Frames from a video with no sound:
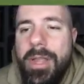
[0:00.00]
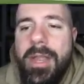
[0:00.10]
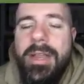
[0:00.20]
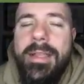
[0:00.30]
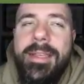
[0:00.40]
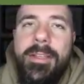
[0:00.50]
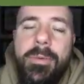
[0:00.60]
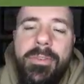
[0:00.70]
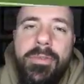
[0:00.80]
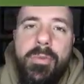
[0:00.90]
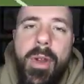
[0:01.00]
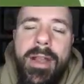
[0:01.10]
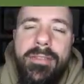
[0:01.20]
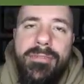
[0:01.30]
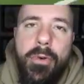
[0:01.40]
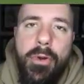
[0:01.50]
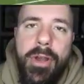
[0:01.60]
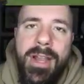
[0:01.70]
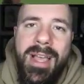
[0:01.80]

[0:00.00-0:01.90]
and he was ready for it.